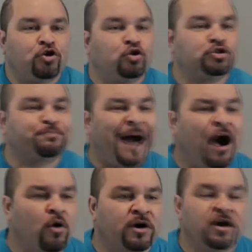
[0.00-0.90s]
you lose
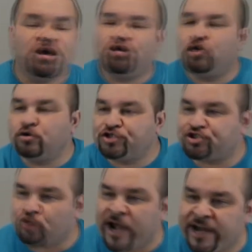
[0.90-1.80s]
power, you lose
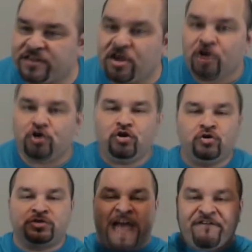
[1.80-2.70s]
strength, you
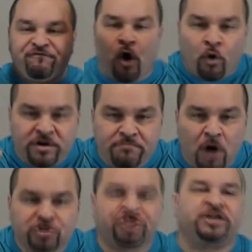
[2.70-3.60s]
lose that forward
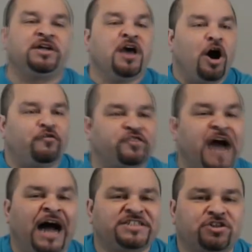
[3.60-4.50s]
motion of
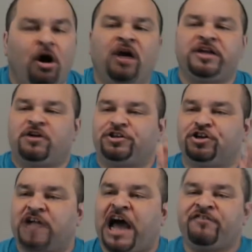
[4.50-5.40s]
God's calling on
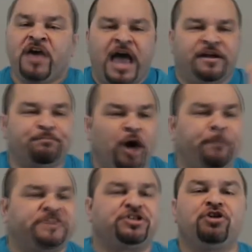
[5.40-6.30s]
your life and a
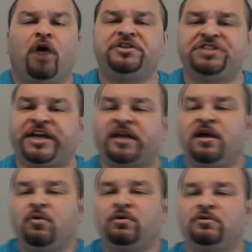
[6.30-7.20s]
purpose. And you're always
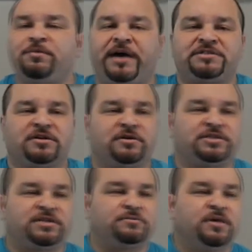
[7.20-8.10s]
thinking, well, only Pastor
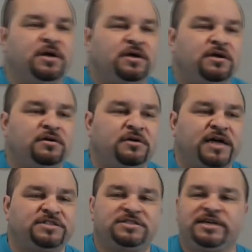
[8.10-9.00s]
Chris can, you know,
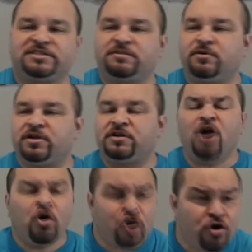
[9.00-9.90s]
has a testimony. And
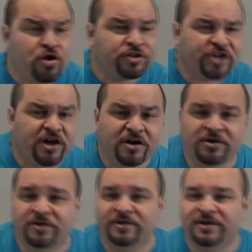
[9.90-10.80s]
no, you do
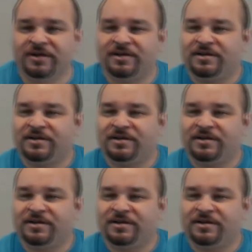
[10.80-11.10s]
too.